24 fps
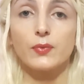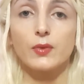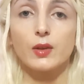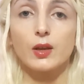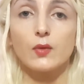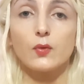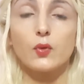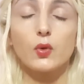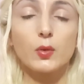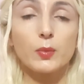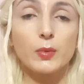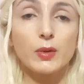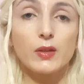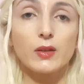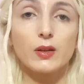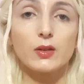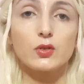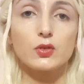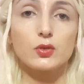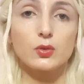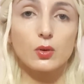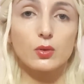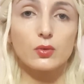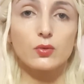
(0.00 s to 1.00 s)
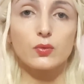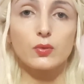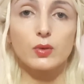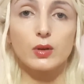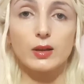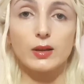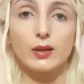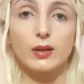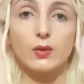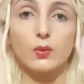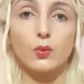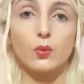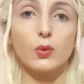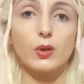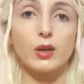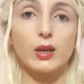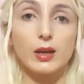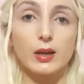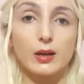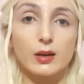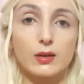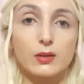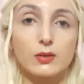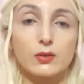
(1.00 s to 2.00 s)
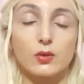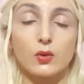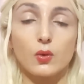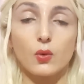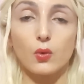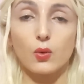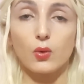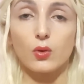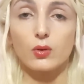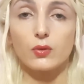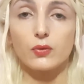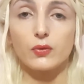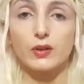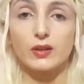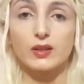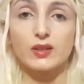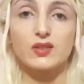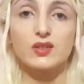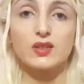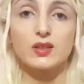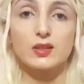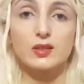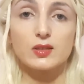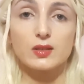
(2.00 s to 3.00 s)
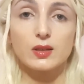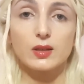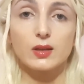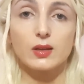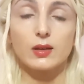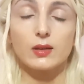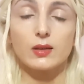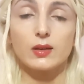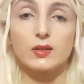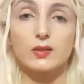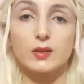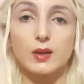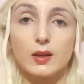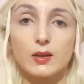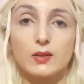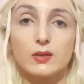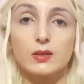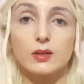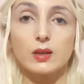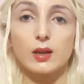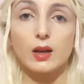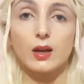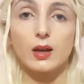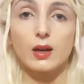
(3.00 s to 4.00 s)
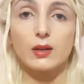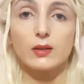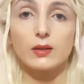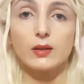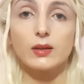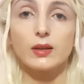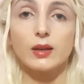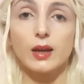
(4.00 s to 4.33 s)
for me, that's not really weird or fetishistic in the sense that,